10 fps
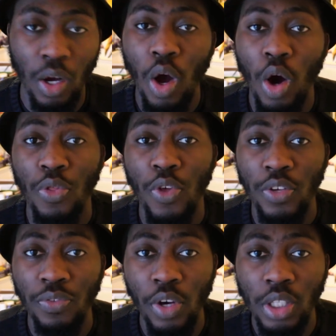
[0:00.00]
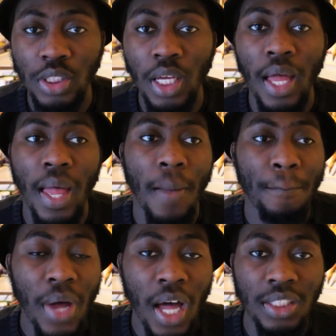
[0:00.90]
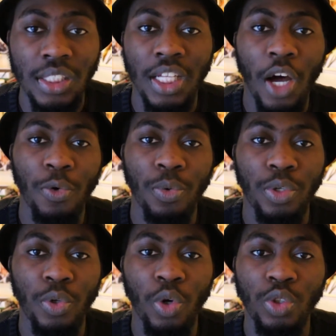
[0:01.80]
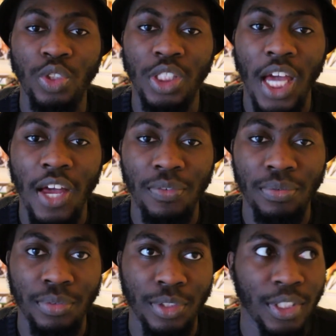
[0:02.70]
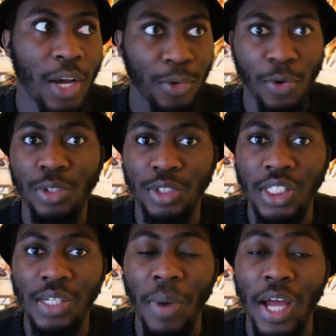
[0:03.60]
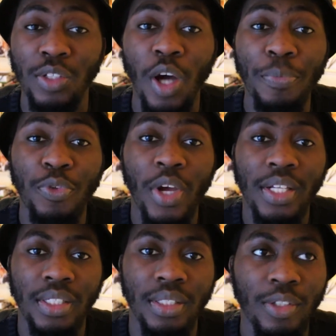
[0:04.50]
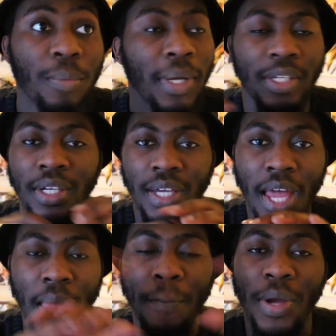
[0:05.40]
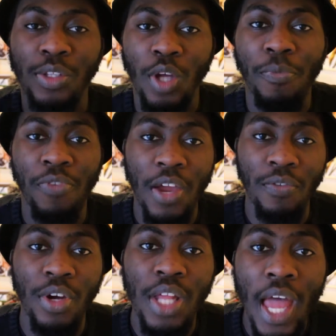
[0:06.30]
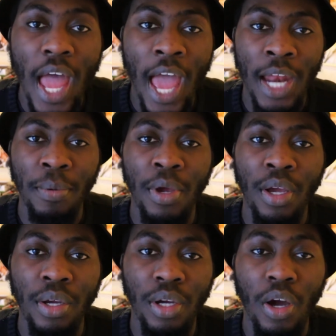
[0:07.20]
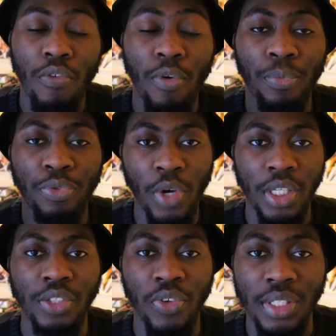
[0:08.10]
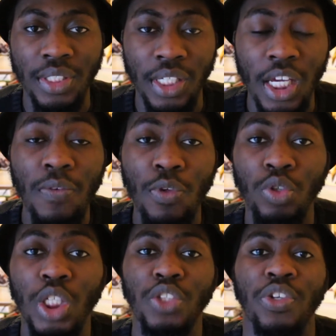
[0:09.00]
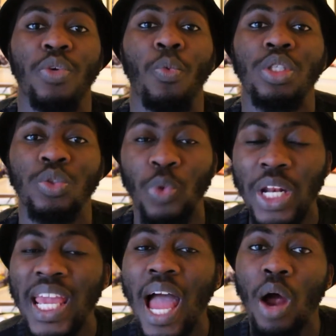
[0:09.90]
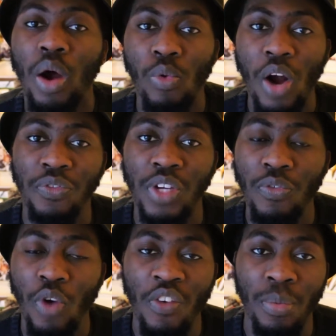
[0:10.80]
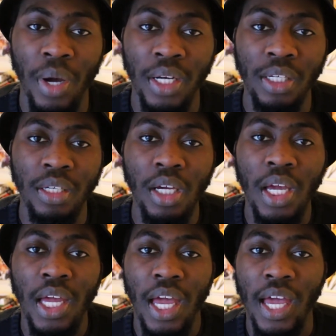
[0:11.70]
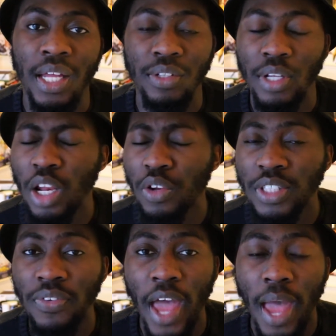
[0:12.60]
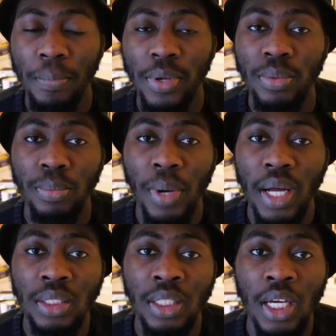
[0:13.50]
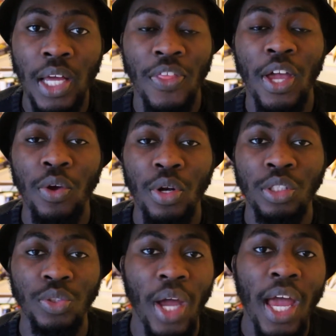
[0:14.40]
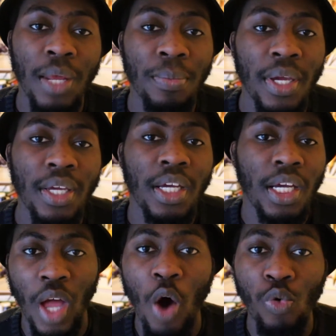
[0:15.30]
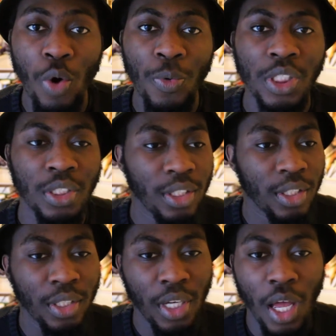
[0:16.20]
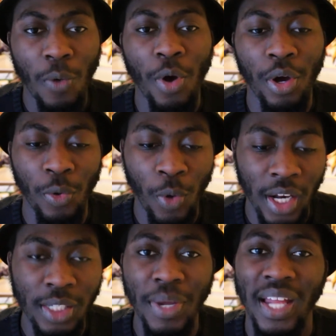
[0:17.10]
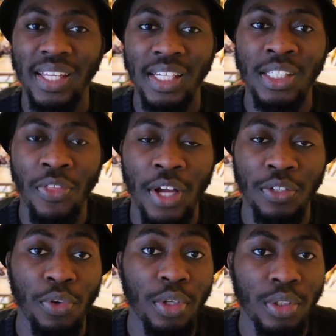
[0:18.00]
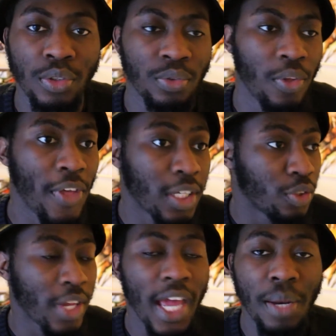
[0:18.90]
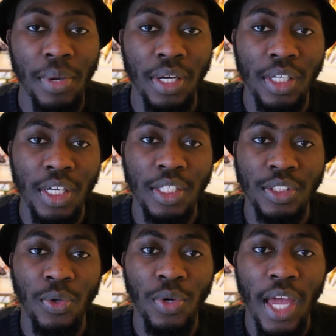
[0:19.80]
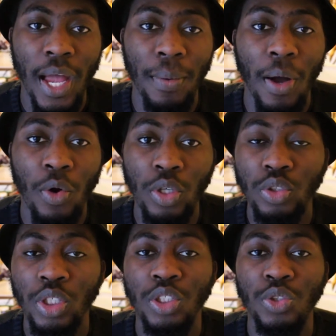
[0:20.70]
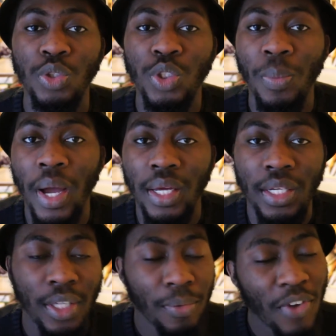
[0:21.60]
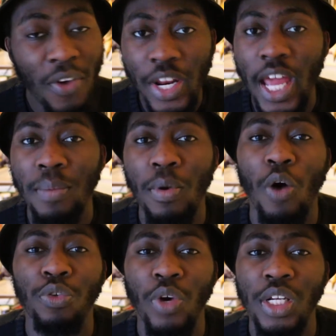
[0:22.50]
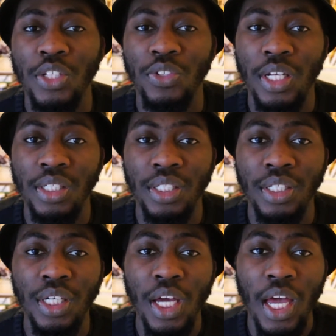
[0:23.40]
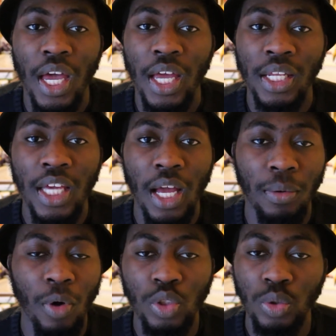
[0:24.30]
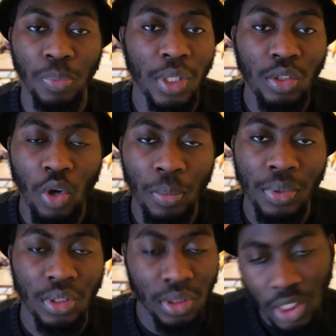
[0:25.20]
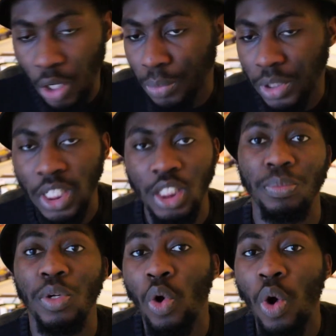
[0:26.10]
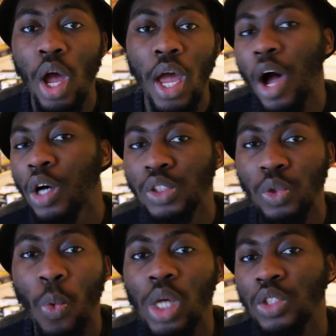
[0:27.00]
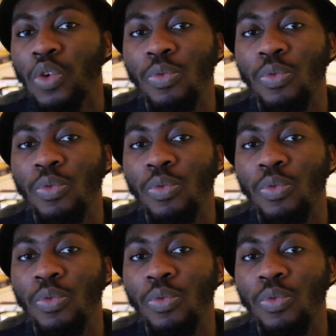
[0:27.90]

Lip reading: on the 31st. But now you're going to see my top 20, my top favorite anime from 2020. Even though 2020 was really a rough year for everybody and a lot of stuff happened, but thank goodness for anime, our worries were a little bit at ease thanks to the anime. So yeah, I'm going to introduce you my favorite anime of 2020, and yeah, also please comment down in the section below also what